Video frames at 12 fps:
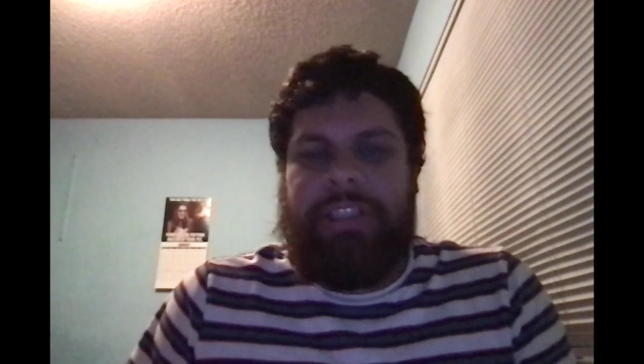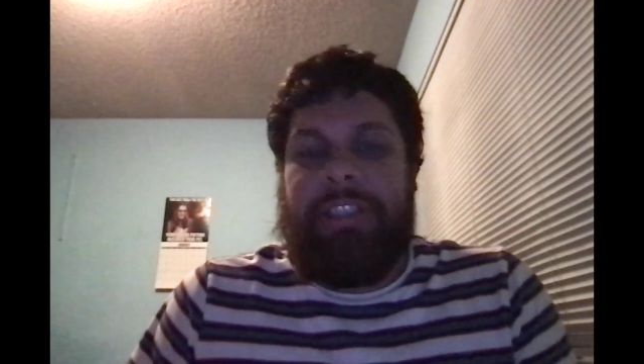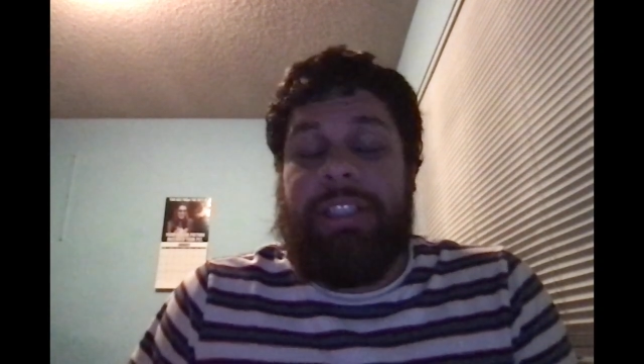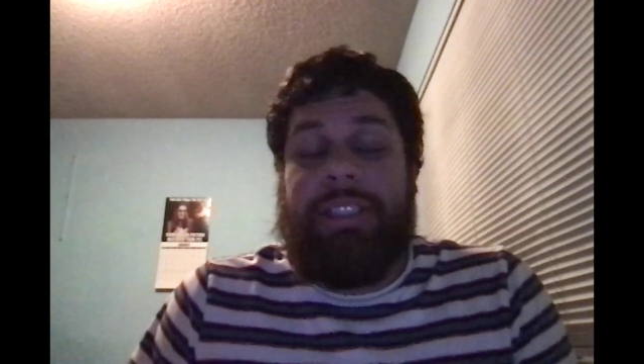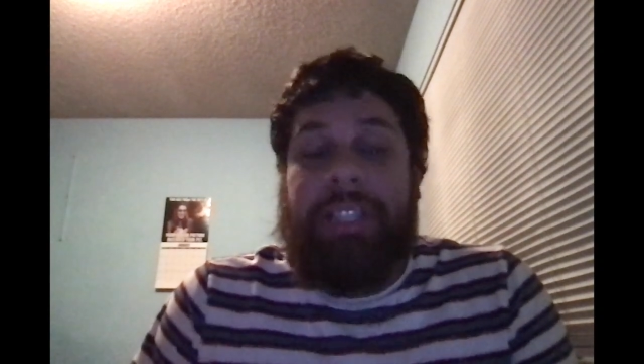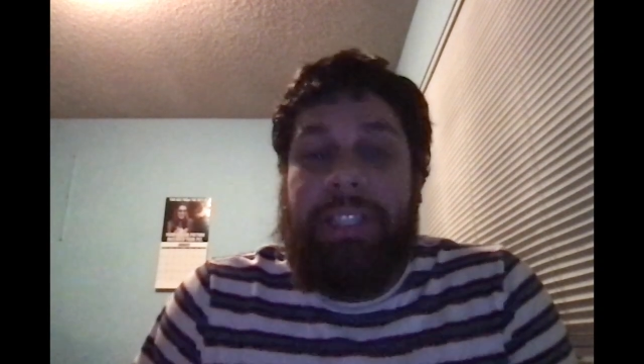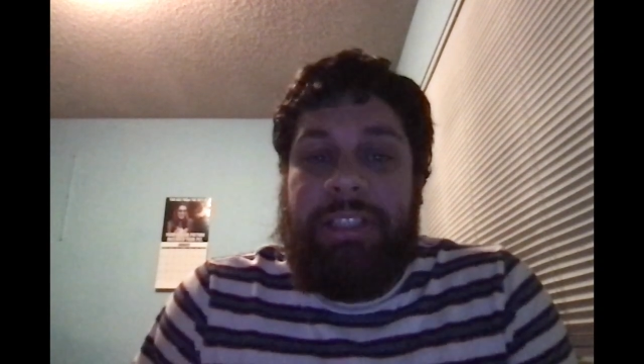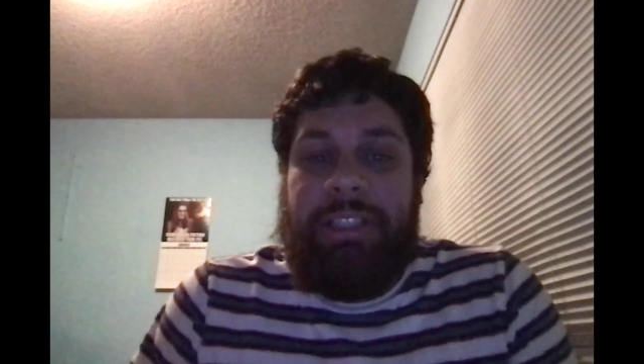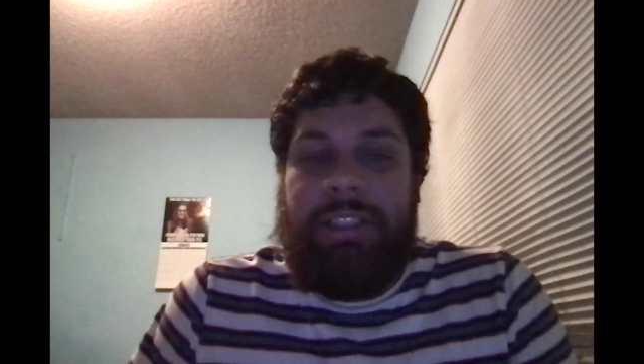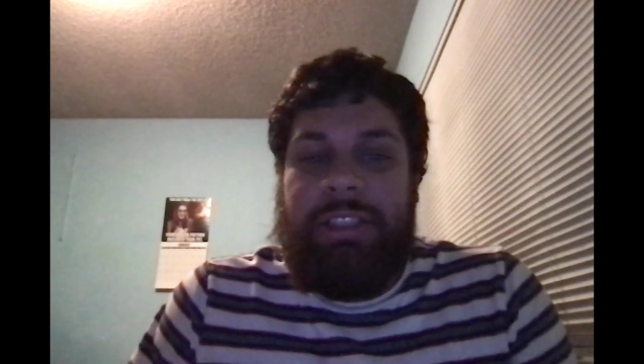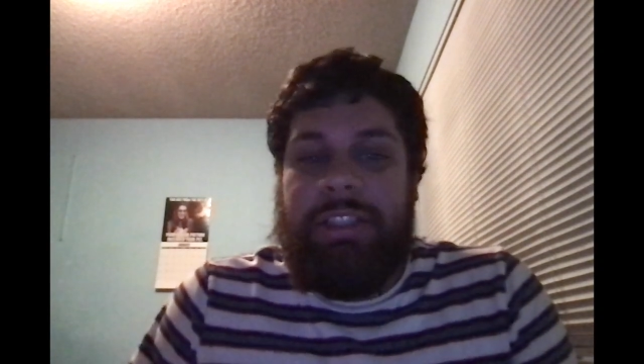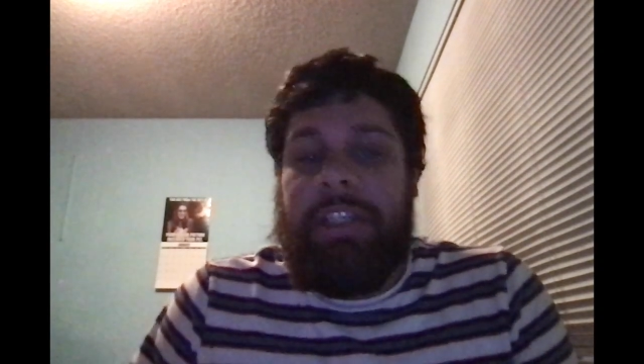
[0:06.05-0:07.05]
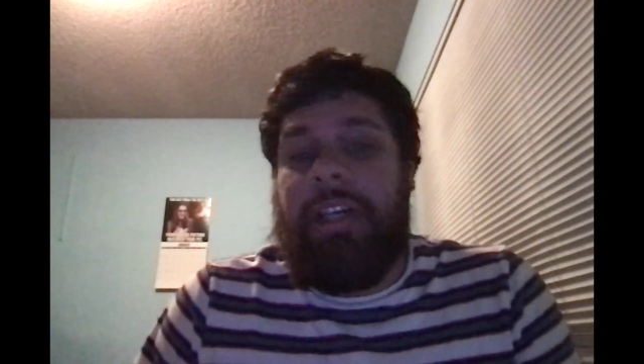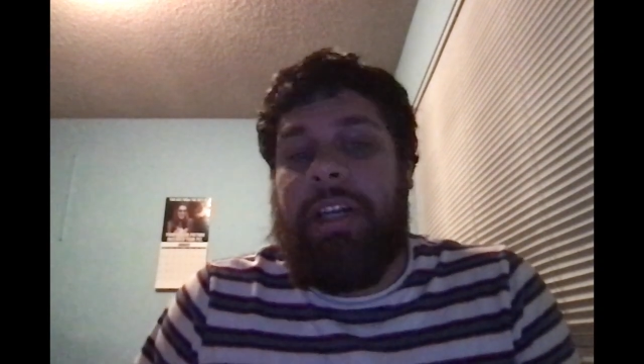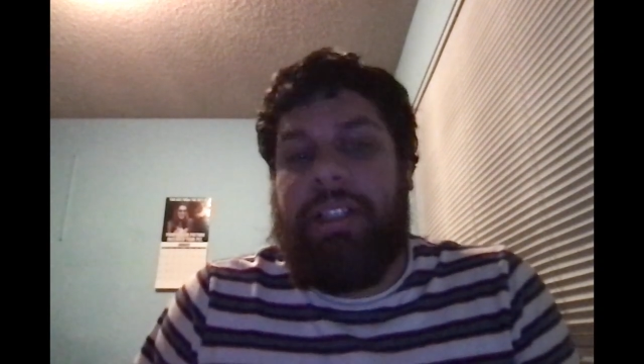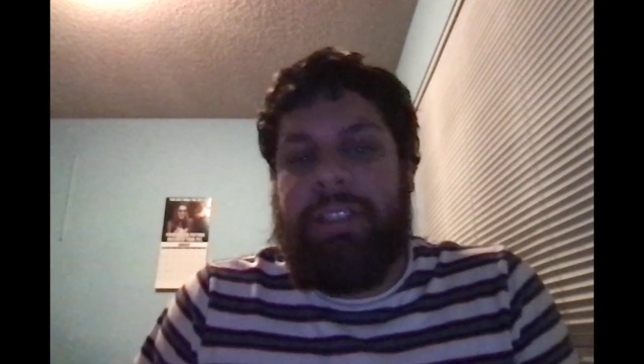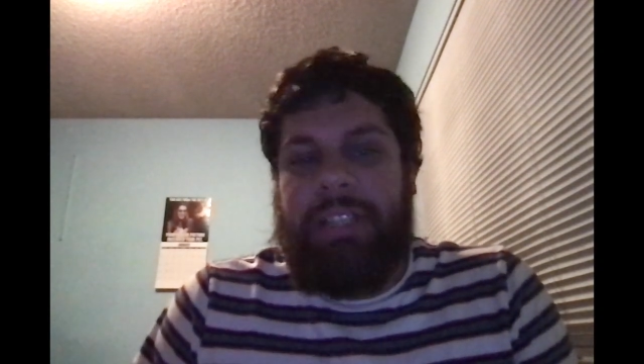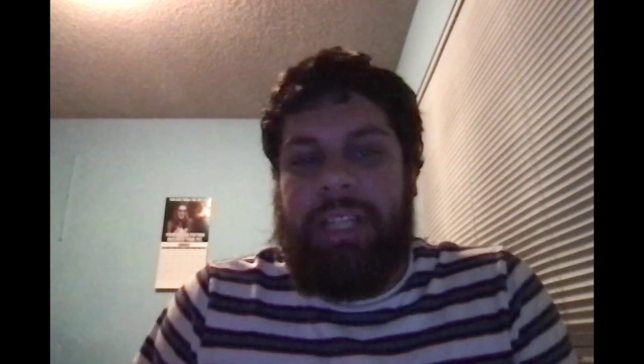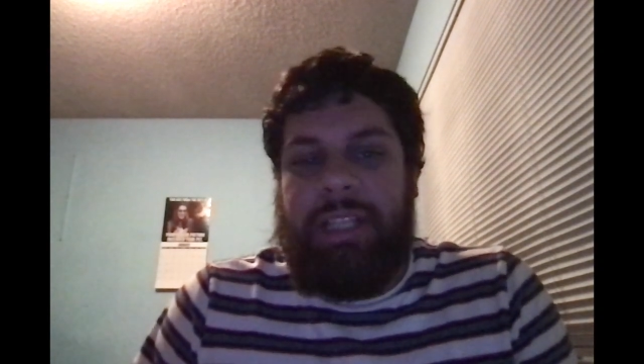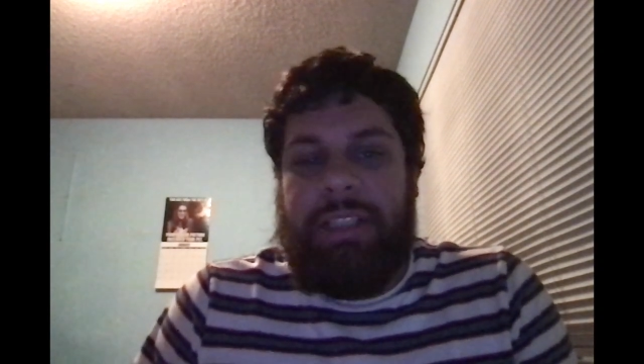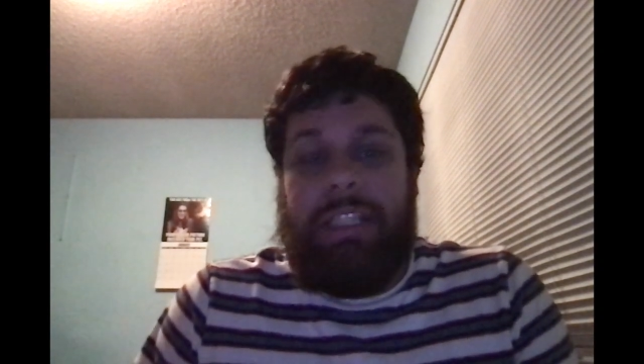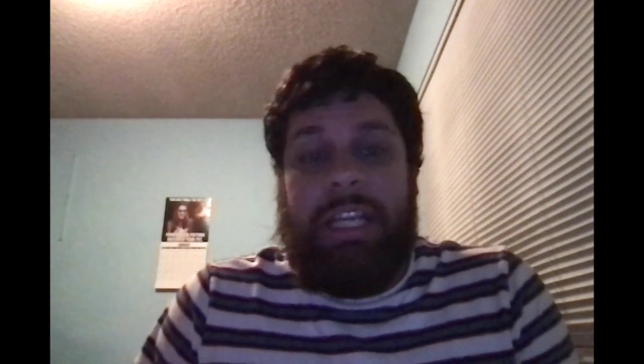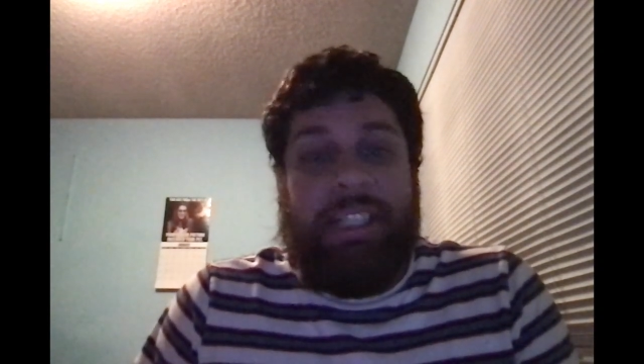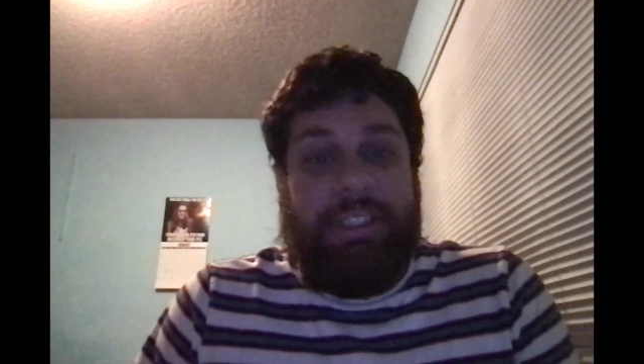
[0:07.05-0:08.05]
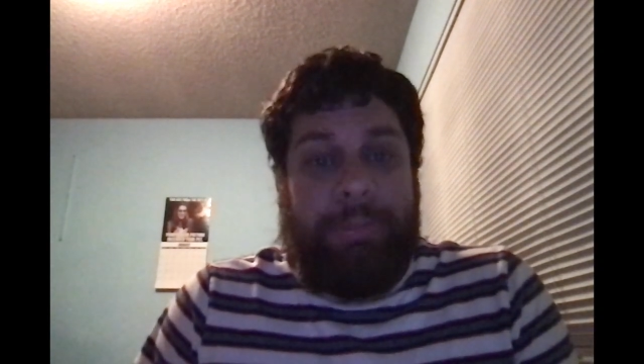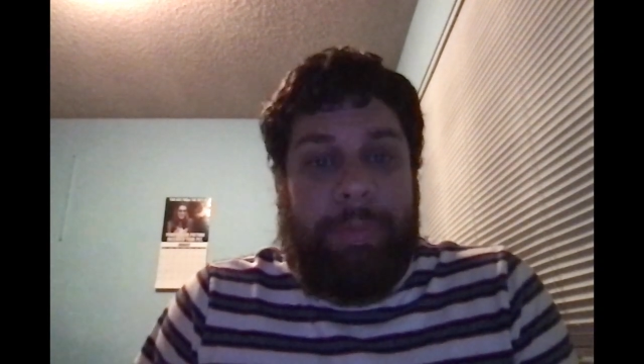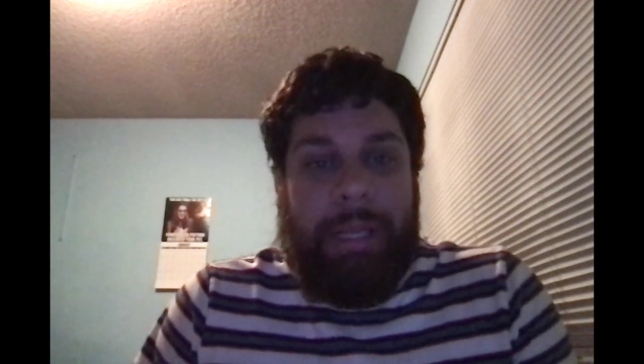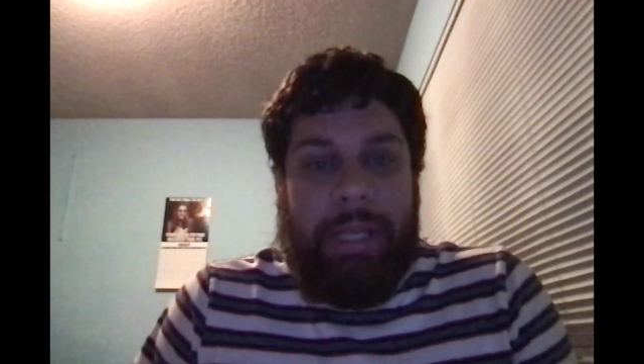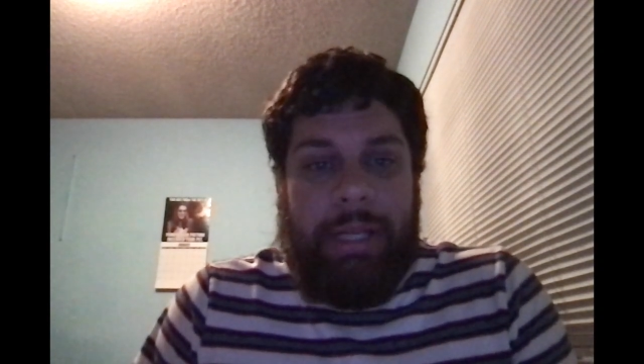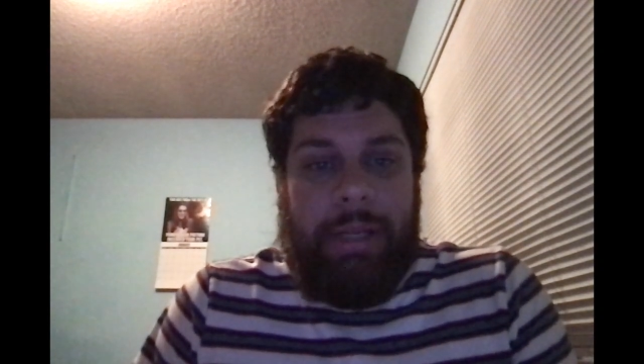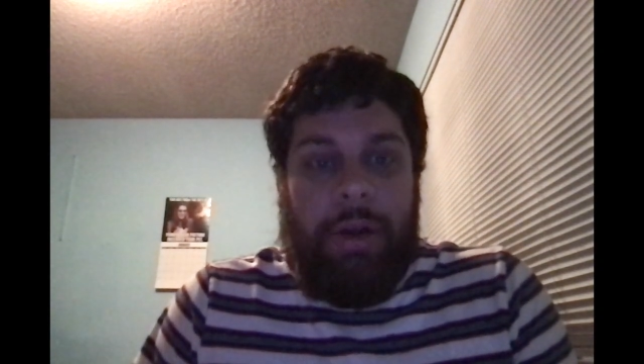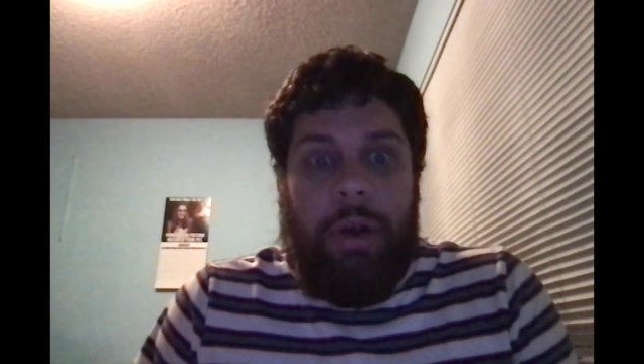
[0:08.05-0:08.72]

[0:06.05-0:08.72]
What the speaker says: decisions the United States has made